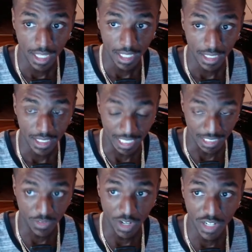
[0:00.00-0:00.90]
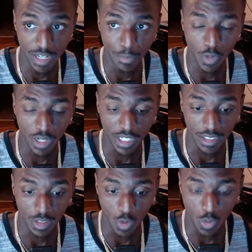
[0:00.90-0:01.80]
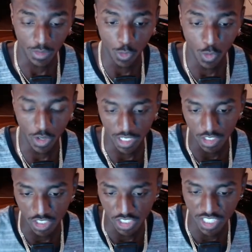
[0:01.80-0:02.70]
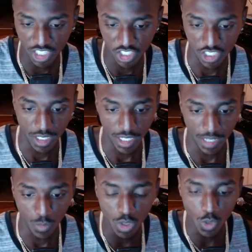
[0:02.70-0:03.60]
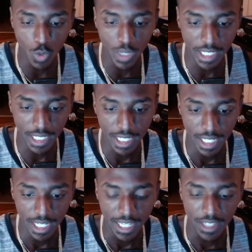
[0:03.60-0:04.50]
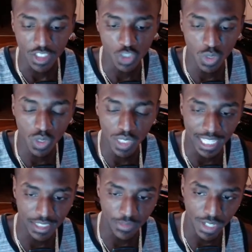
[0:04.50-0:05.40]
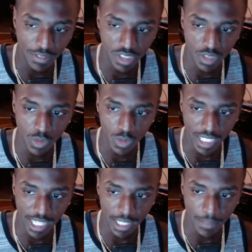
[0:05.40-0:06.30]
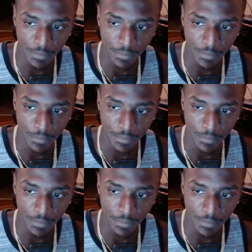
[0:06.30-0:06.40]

Because it's very important going forward in our discussion. And real quick, and just realize if you have zero debt